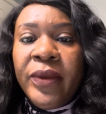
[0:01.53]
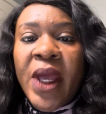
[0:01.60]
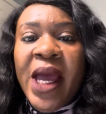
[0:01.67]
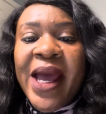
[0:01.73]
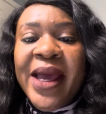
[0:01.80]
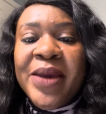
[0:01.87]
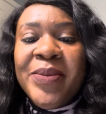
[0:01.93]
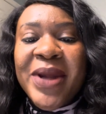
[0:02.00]

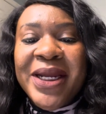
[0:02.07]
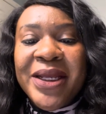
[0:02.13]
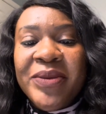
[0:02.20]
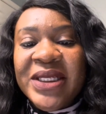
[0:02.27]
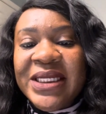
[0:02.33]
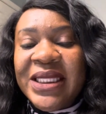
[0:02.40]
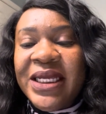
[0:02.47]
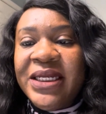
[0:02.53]
Hi, my name
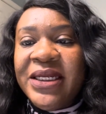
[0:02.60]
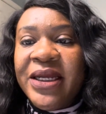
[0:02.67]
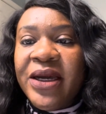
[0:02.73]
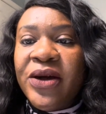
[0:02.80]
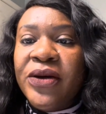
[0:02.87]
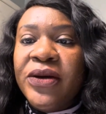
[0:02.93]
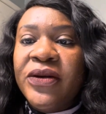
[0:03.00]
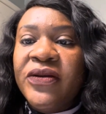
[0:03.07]
is Linda
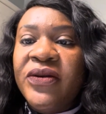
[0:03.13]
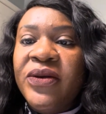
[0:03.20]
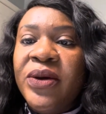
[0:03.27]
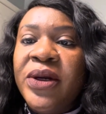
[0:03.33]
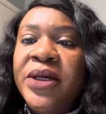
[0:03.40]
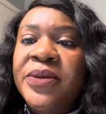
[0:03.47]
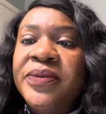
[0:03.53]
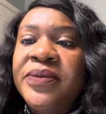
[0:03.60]

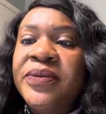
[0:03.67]
Okafor,